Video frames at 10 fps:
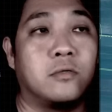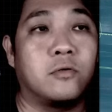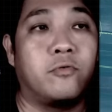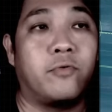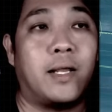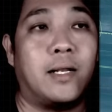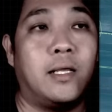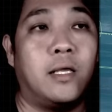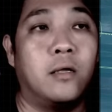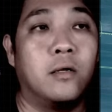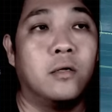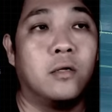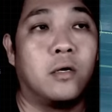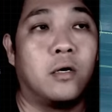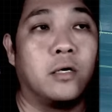greatly
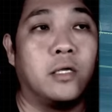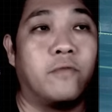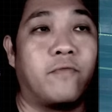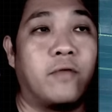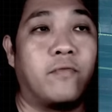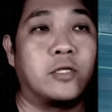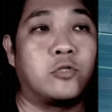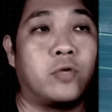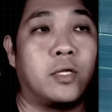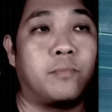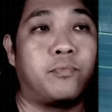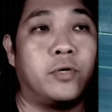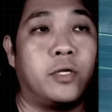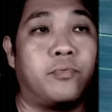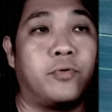in a very, very straight,
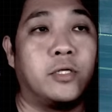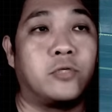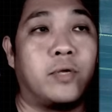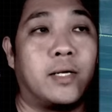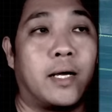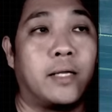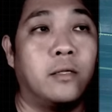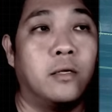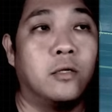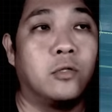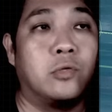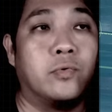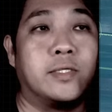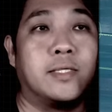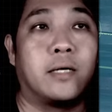pretty straight line
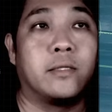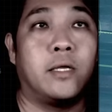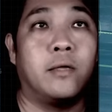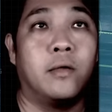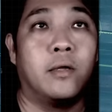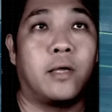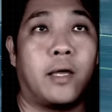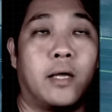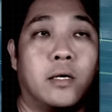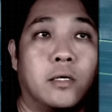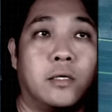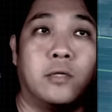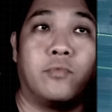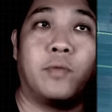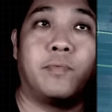towards Dalny. And in
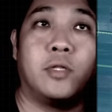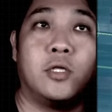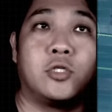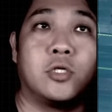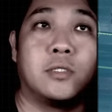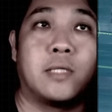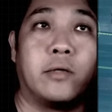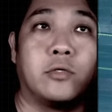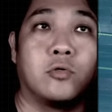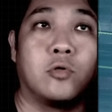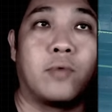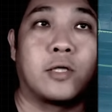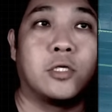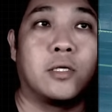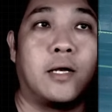the rear positions, there is also
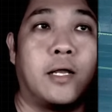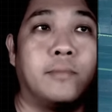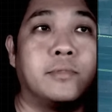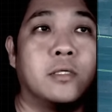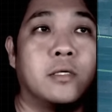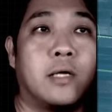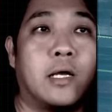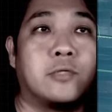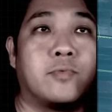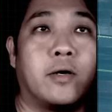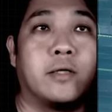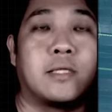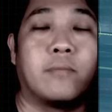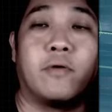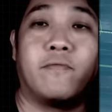Russian claims, as well as
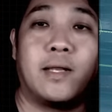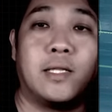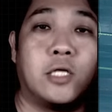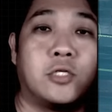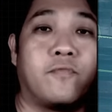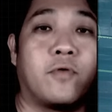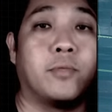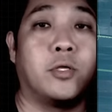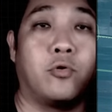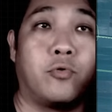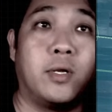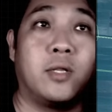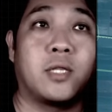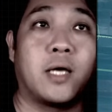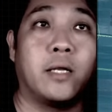some validation from the
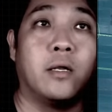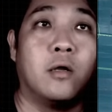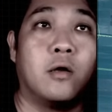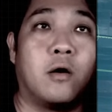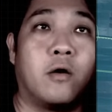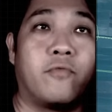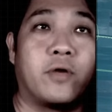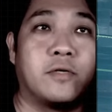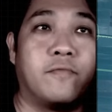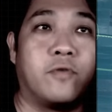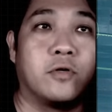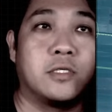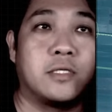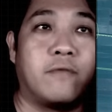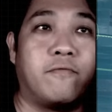Ukrainian side of Russian
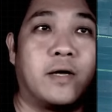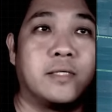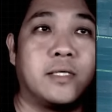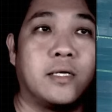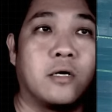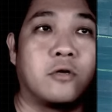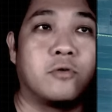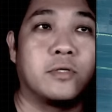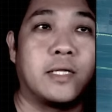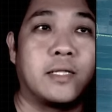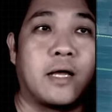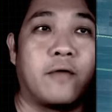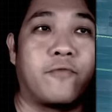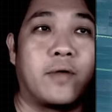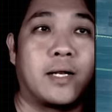forces advancing across the
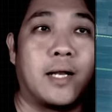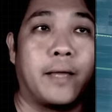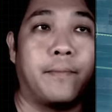entire front line,